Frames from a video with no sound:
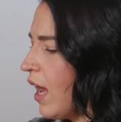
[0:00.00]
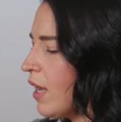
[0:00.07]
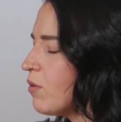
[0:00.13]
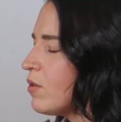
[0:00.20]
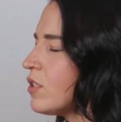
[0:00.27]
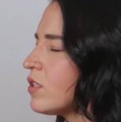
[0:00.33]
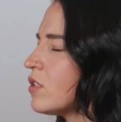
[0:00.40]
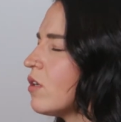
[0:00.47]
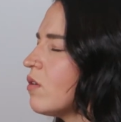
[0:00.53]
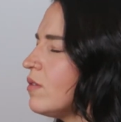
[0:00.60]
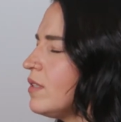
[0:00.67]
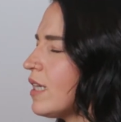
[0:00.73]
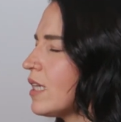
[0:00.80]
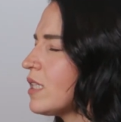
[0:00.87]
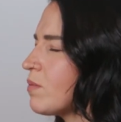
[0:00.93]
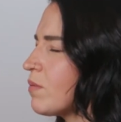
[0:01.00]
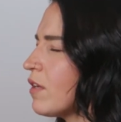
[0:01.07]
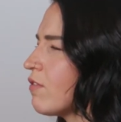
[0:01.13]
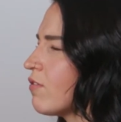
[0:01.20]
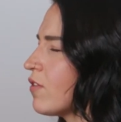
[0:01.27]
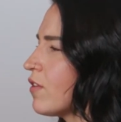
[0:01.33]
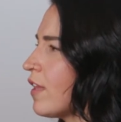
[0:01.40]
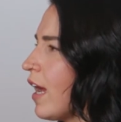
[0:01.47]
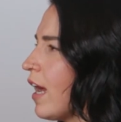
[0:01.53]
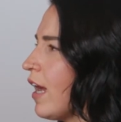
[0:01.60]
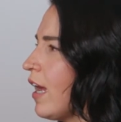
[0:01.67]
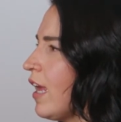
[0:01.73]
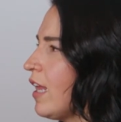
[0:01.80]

I was so desperate for that.